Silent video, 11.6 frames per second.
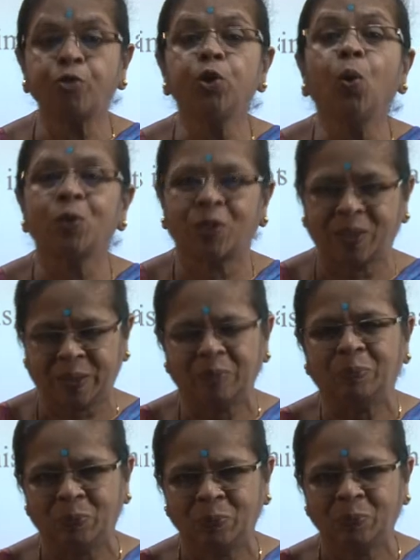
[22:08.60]
use,
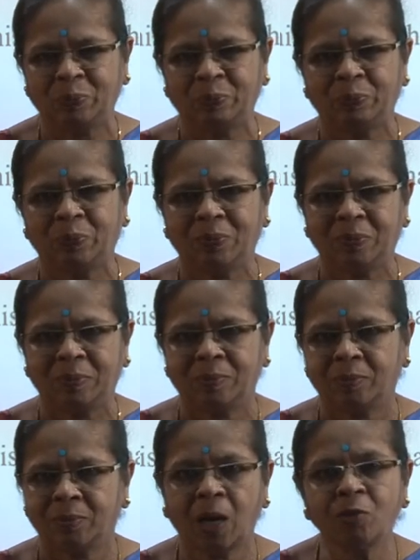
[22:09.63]

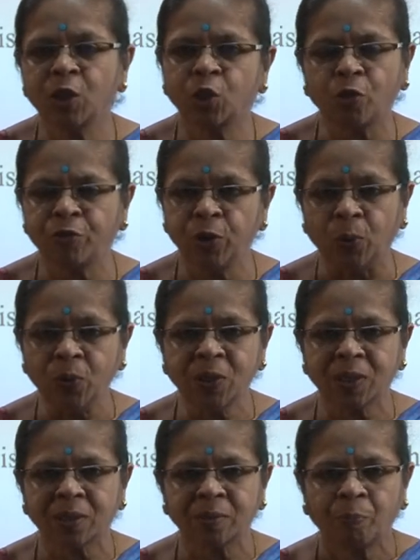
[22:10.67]
hours of
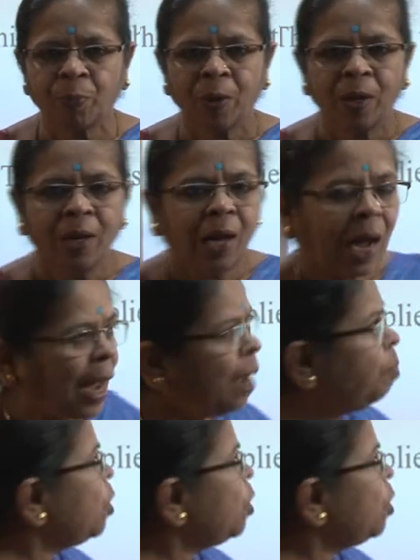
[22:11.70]
use. I am